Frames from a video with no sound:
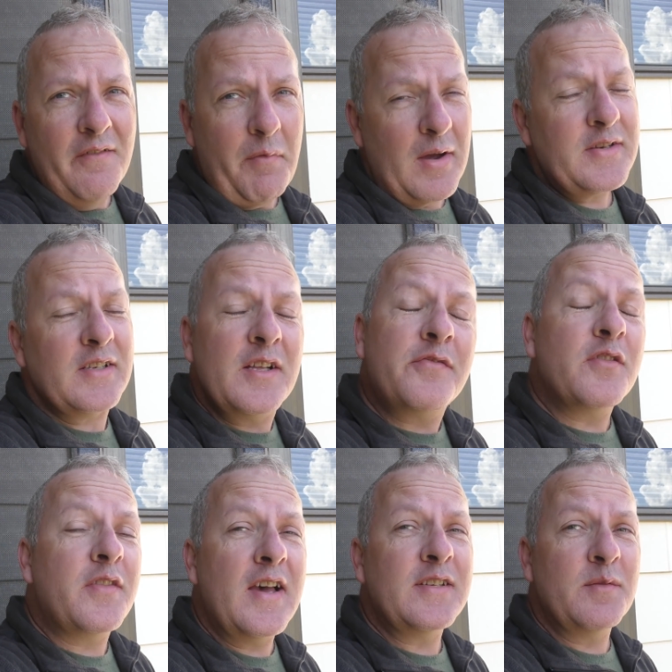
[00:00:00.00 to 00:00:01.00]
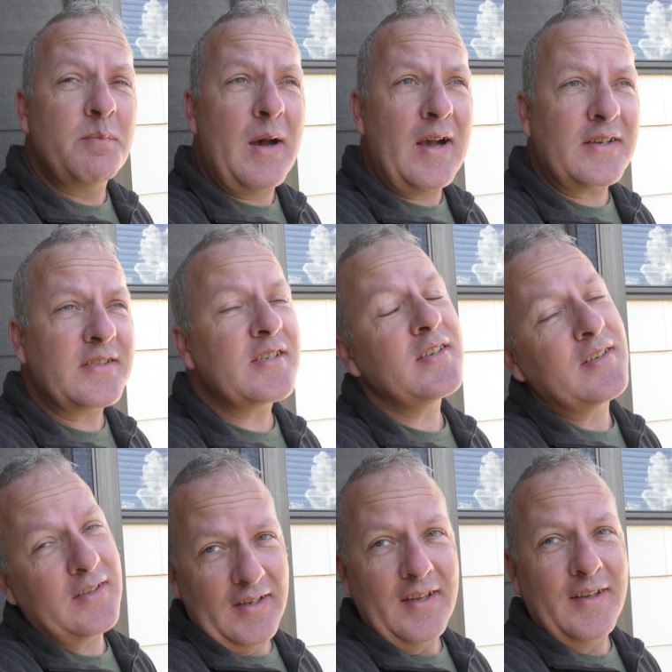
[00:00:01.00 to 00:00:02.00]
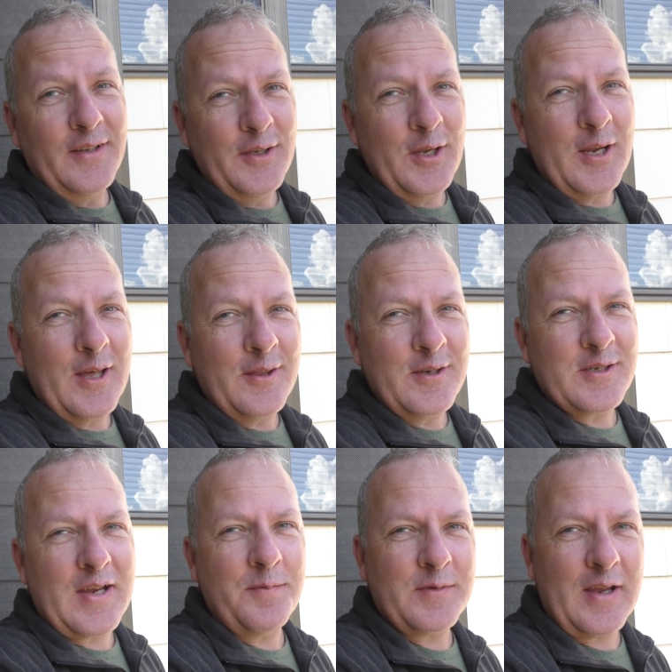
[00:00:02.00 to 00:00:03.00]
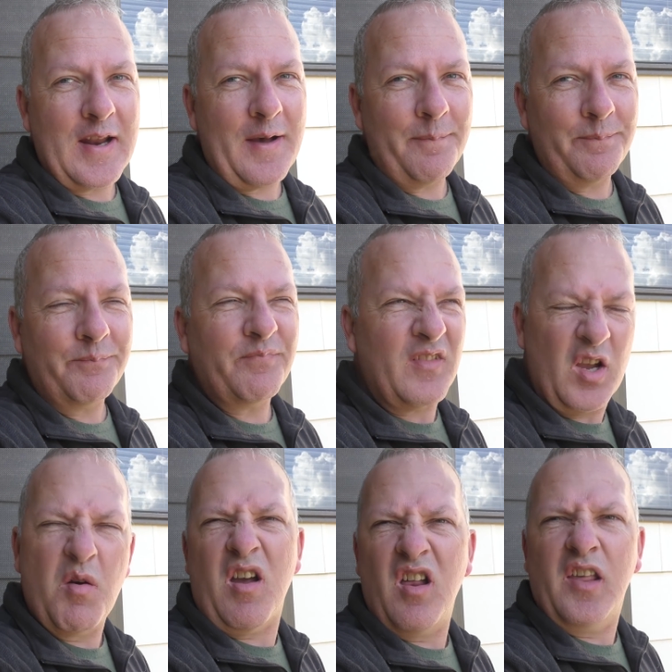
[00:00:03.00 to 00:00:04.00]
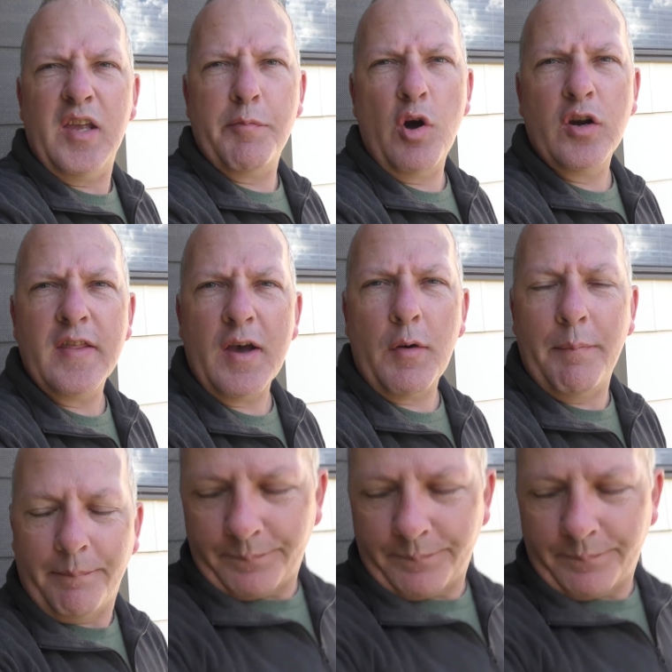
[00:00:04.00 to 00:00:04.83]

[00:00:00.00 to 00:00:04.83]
basically for $1,000 you can get this same setup. Anyway, I'll let you ponder that one.